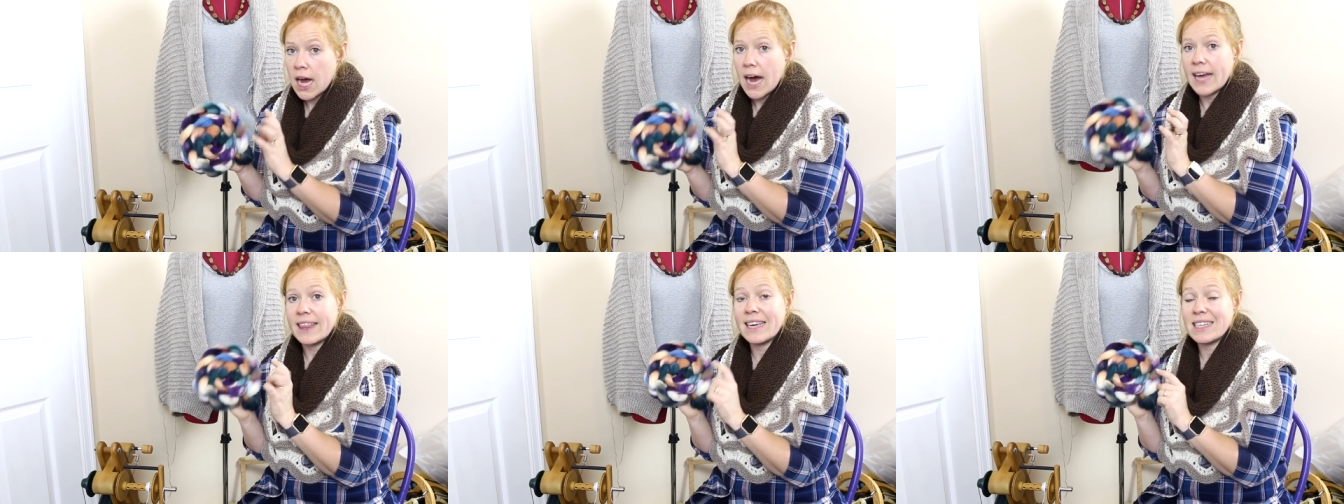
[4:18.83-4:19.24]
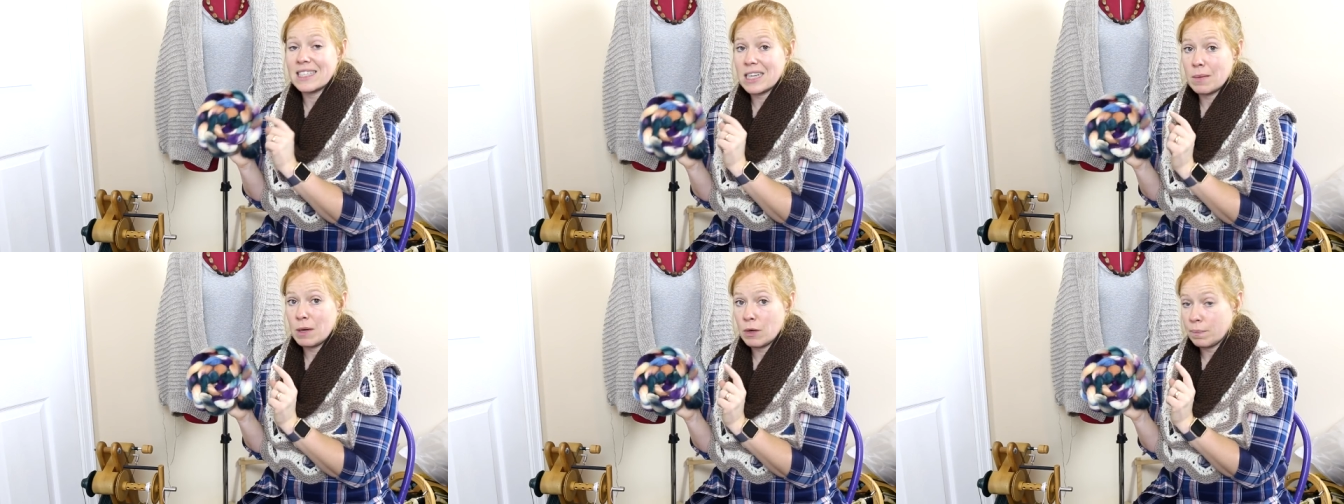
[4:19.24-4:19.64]
I think it's
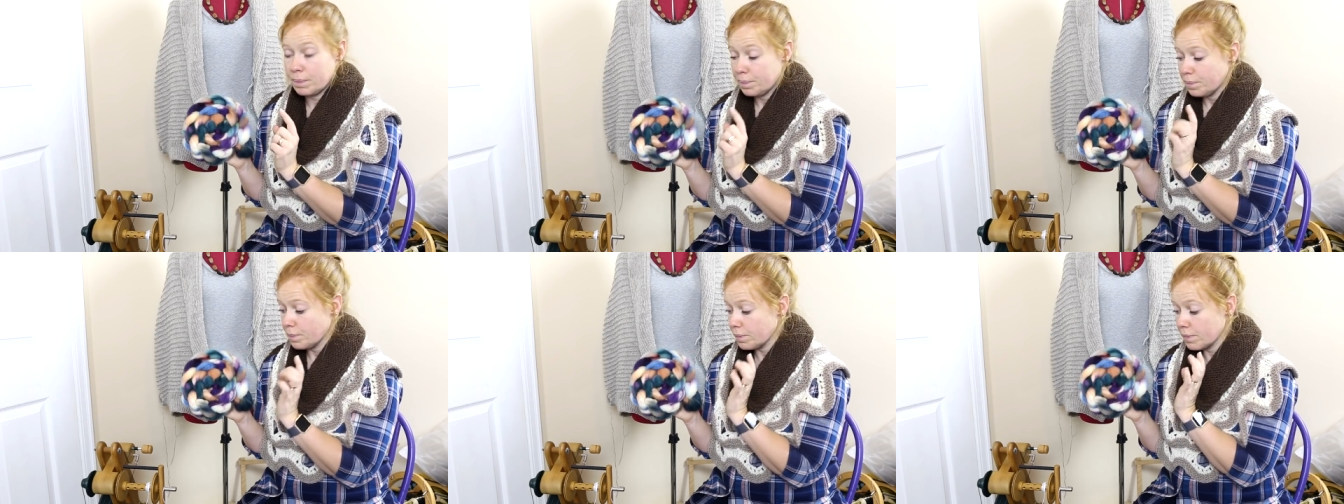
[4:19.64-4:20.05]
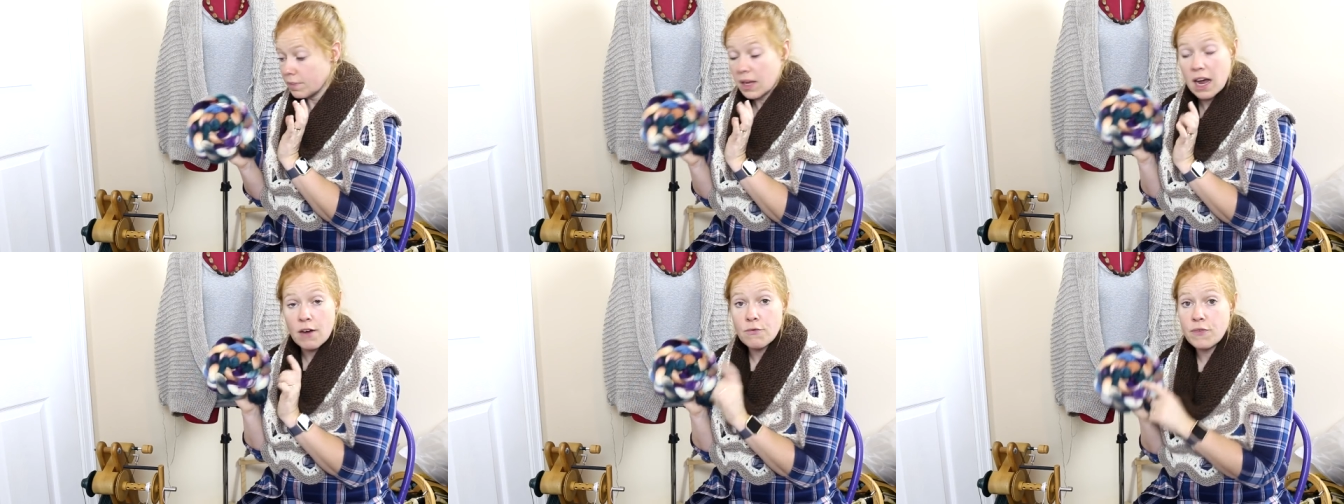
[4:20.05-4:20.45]
going to be
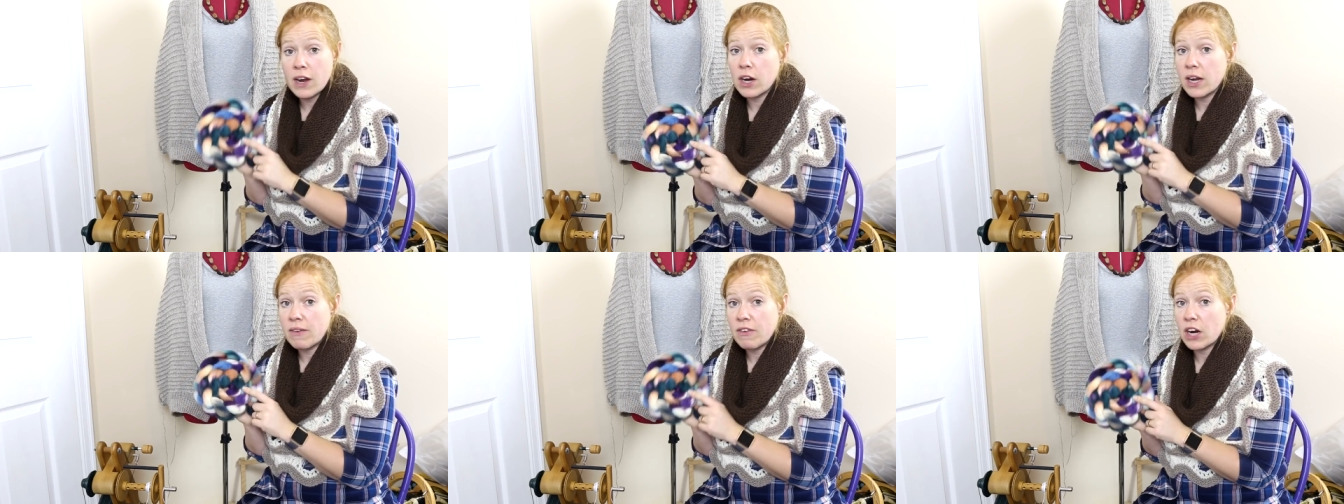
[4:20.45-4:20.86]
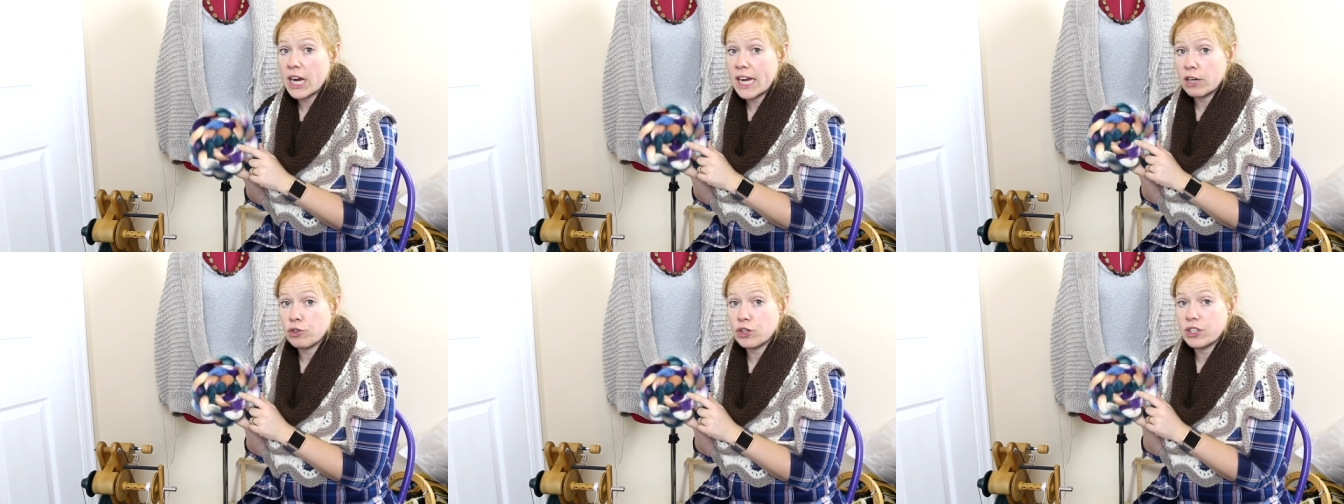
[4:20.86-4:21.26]
a very, very
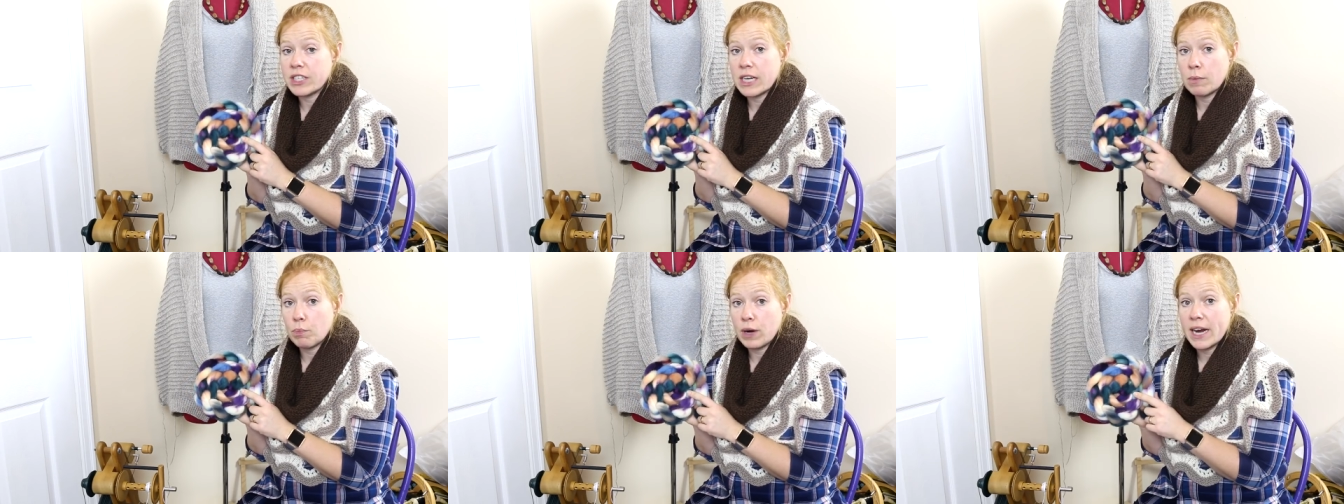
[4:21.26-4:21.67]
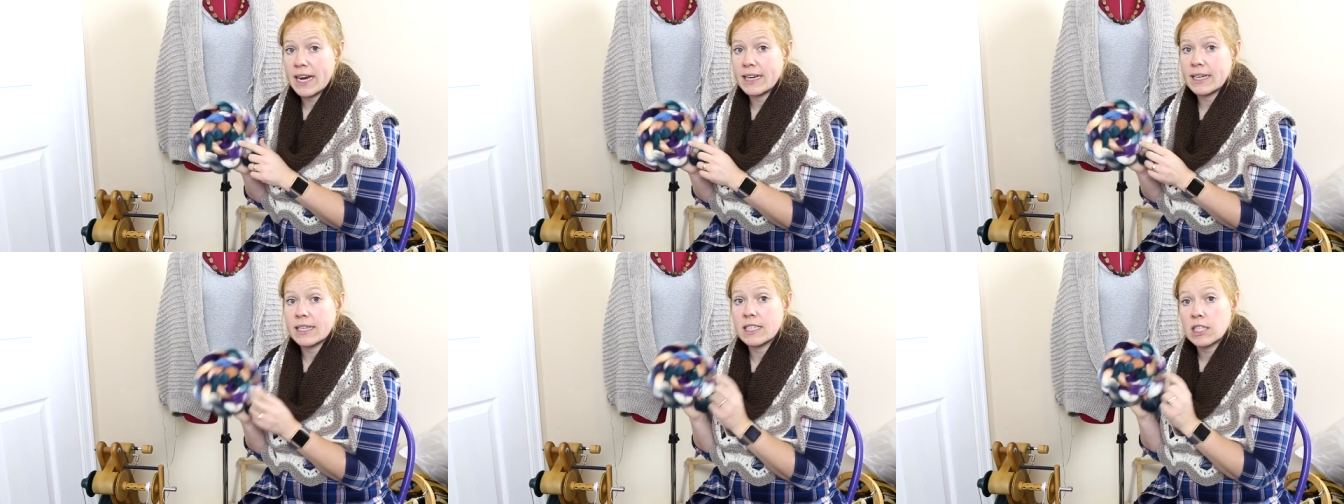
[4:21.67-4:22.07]
interesting
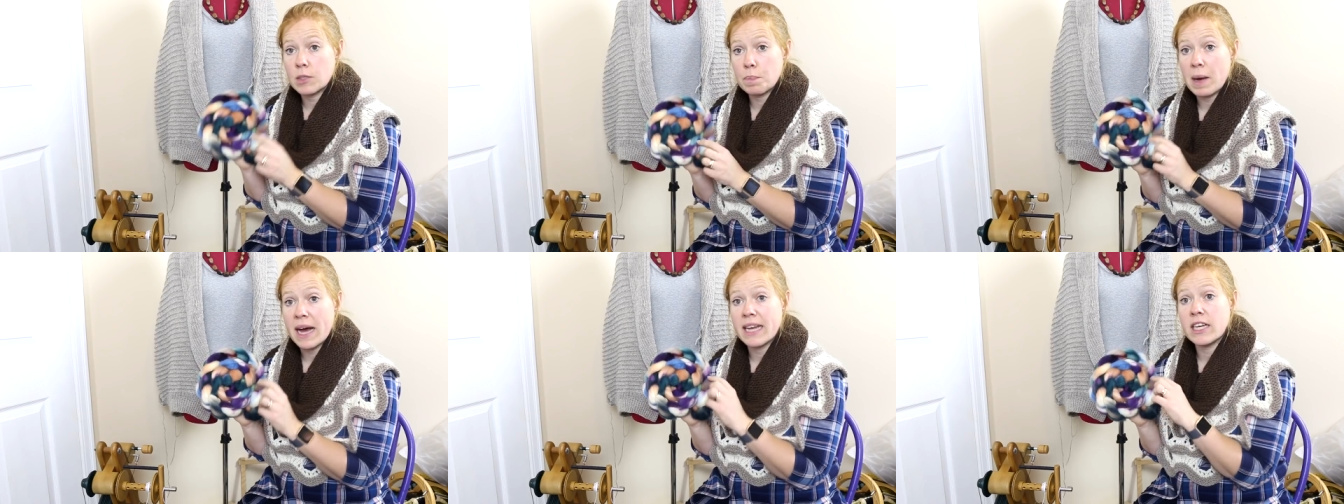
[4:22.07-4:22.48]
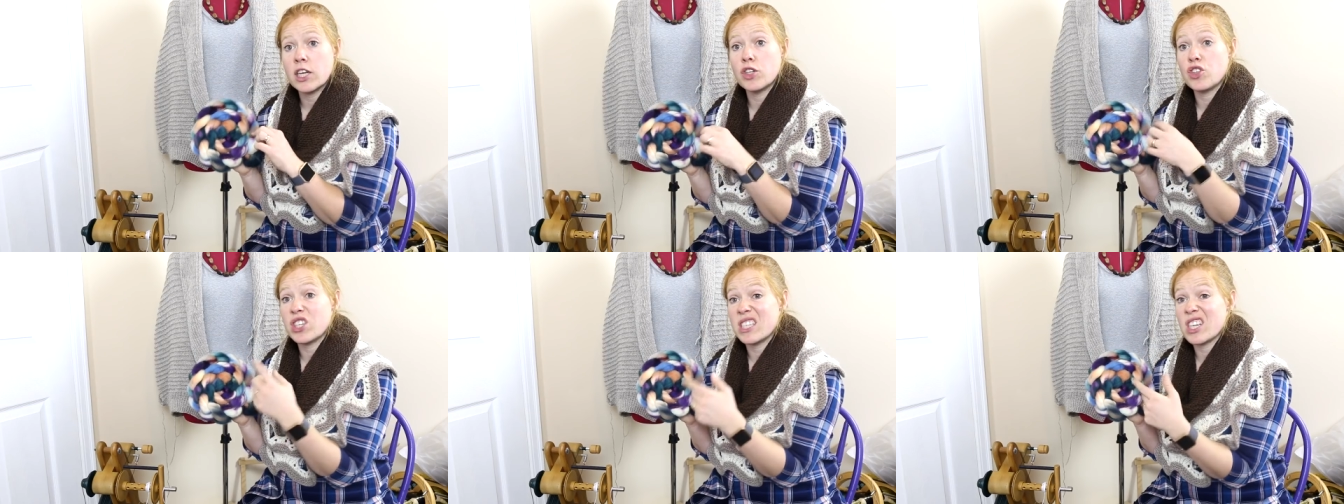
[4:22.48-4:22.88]
braid
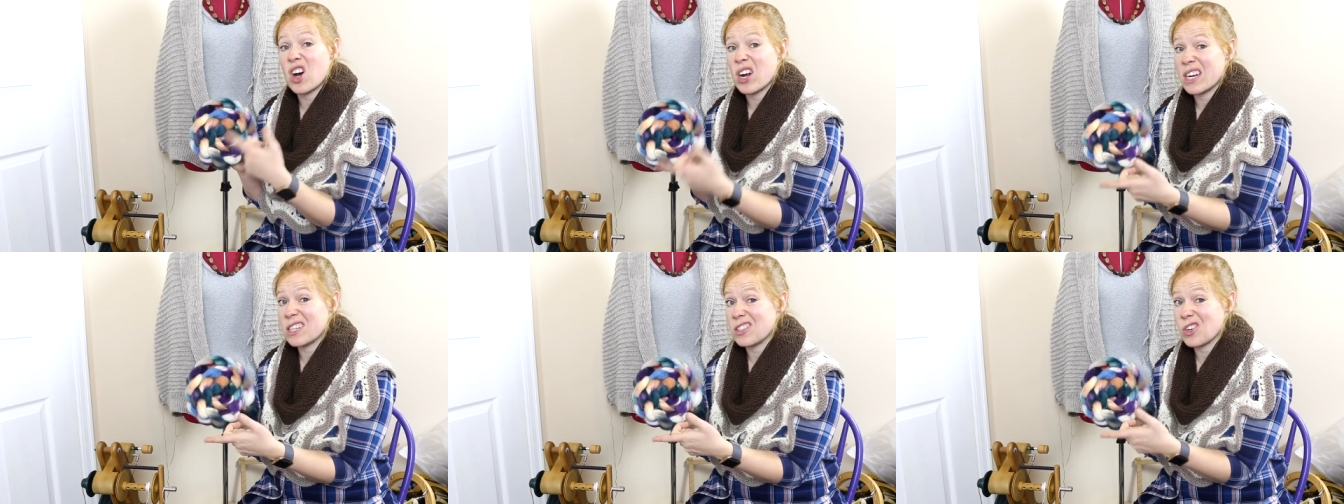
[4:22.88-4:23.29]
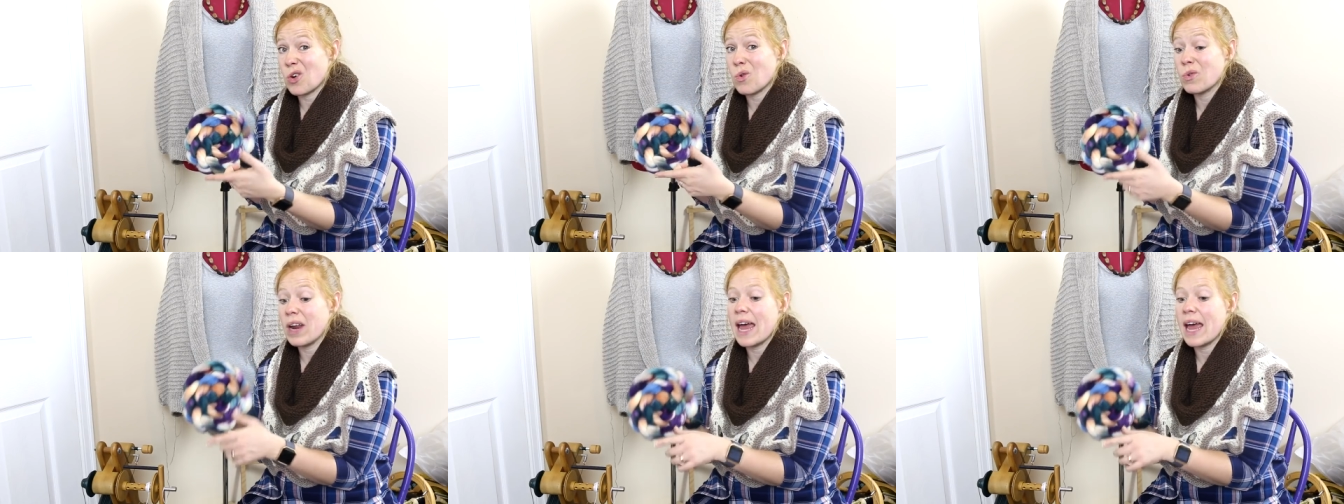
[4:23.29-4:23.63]
spun just on its own,